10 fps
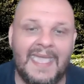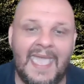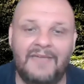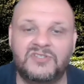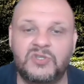
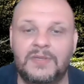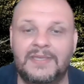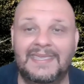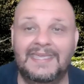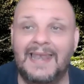have to
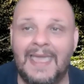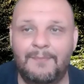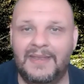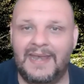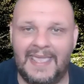
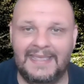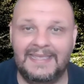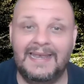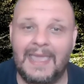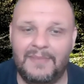eliminate,
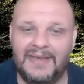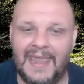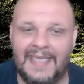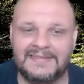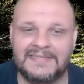
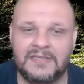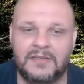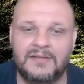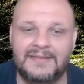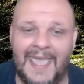eliminate
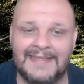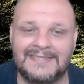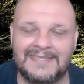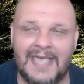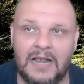that
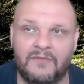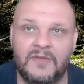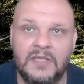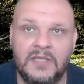self.